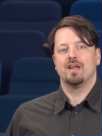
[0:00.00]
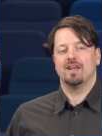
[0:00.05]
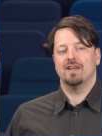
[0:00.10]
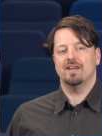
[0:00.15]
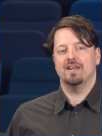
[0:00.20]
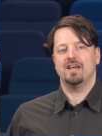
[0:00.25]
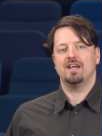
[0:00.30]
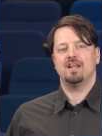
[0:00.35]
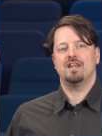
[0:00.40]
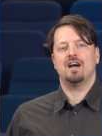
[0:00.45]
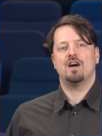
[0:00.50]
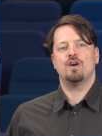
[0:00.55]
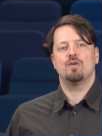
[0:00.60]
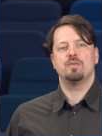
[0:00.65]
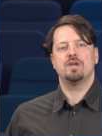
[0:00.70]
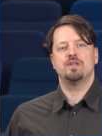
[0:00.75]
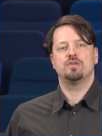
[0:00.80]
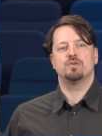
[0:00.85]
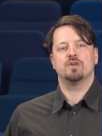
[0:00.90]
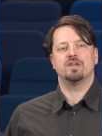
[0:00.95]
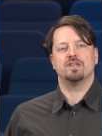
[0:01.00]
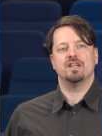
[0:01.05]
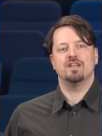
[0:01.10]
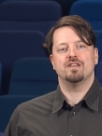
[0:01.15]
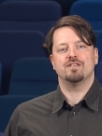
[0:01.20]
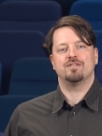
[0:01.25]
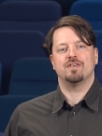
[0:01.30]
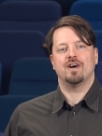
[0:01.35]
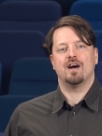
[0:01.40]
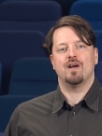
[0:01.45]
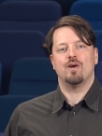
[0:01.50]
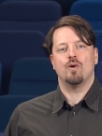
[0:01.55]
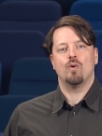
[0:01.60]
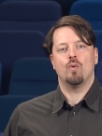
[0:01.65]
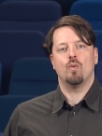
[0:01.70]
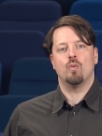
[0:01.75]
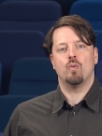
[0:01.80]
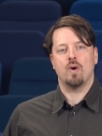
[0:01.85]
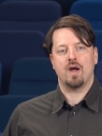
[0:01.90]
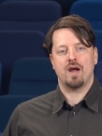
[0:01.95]
They allow me to identify
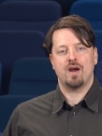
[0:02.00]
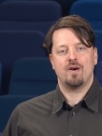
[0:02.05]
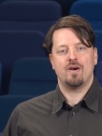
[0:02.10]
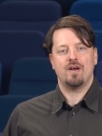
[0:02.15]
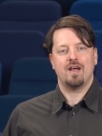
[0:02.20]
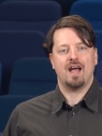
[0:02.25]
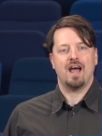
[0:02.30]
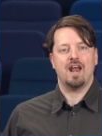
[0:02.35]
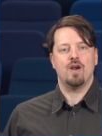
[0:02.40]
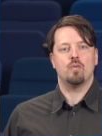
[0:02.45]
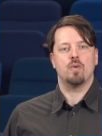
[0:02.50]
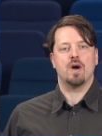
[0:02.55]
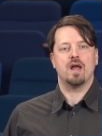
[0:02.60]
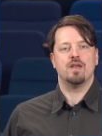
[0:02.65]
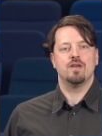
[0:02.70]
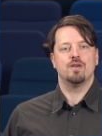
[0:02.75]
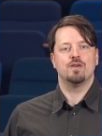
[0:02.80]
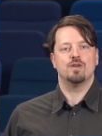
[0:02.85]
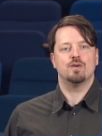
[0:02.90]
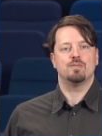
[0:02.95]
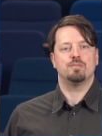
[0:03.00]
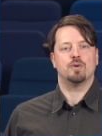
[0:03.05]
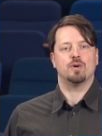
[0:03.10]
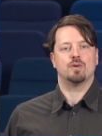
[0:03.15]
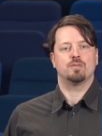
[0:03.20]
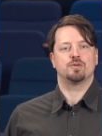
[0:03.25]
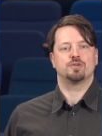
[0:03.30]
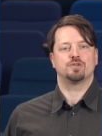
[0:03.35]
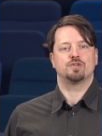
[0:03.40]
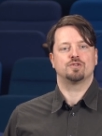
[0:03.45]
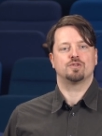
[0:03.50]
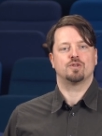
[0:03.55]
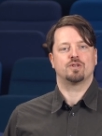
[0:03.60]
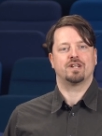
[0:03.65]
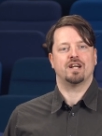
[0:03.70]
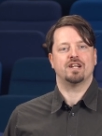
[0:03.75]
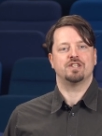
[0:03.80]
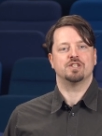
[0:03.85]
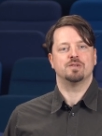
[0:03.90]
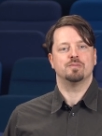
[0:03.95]
where and when the porpoises are
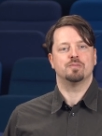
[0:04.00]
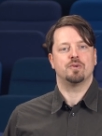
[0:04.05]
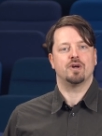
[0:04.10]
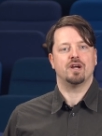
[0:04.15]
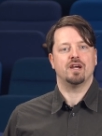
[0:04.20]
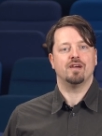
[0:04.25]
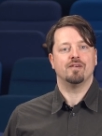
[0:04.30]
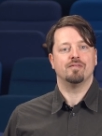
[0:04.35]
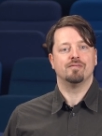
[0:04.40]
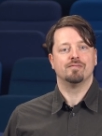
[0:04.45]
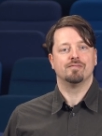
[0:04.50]
catching prey.